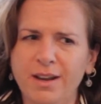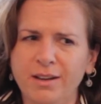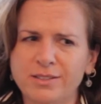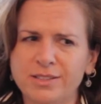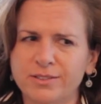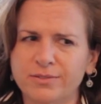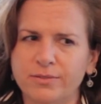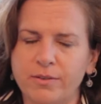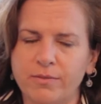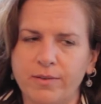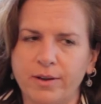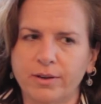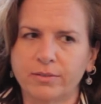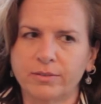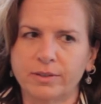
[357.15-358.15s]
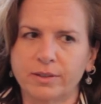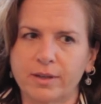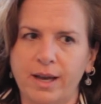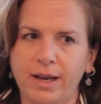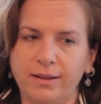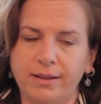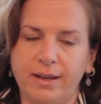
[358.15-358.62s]
I just found,
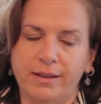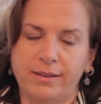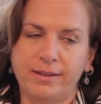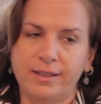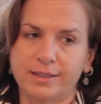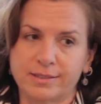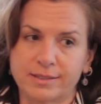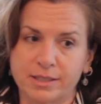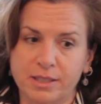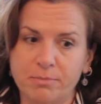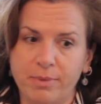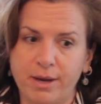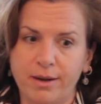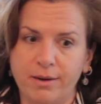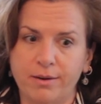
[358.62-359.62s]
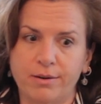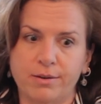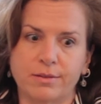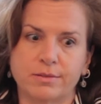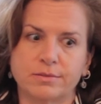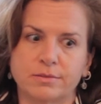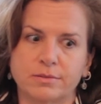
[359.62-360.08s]
I think I sleep
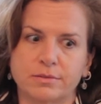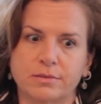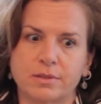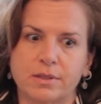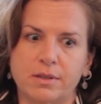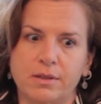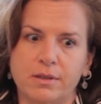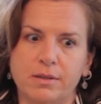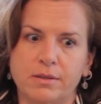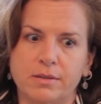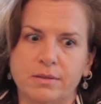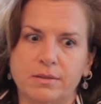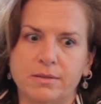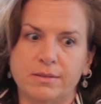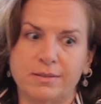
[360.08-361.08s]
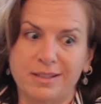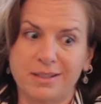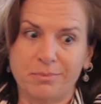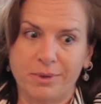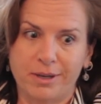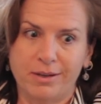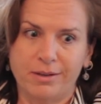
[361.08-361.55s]
better,
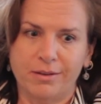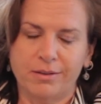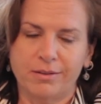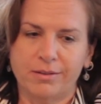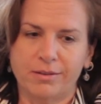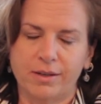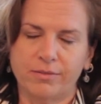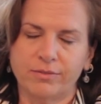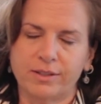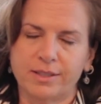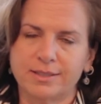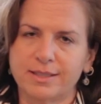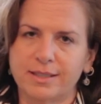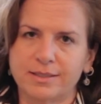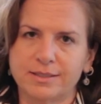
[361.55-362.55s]
think better, have less